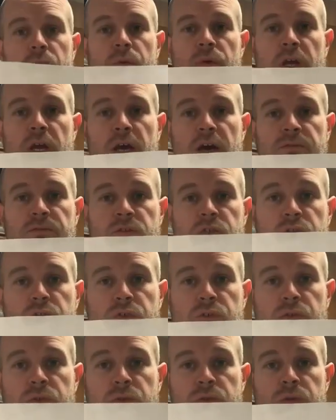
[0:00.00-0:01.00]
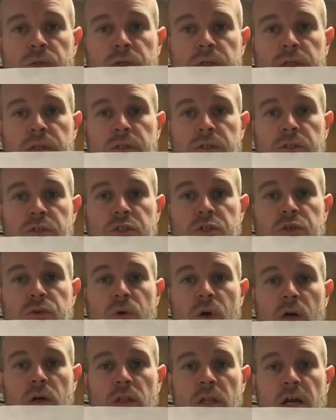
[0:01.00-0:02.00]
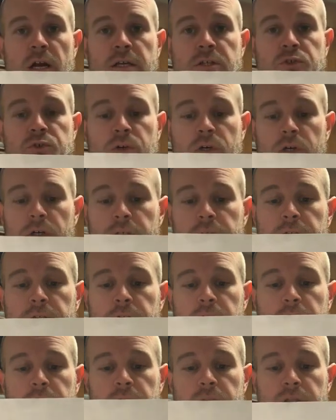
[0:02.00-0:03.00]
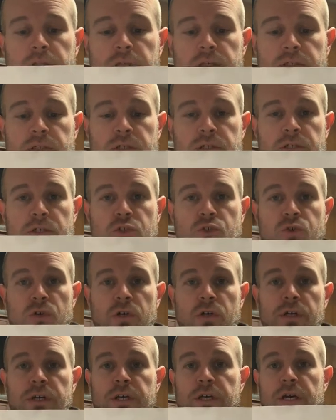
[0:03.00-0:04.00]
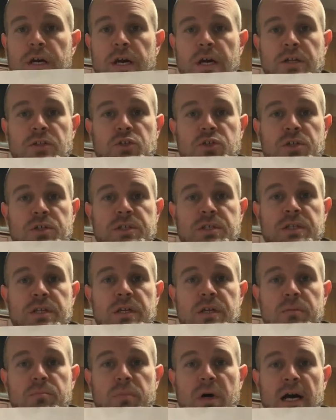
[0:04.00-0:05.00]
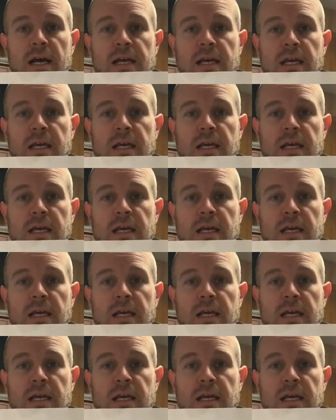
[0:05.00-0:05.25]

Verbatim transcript: we have to do our line drawing. This is a drawing, I just did it by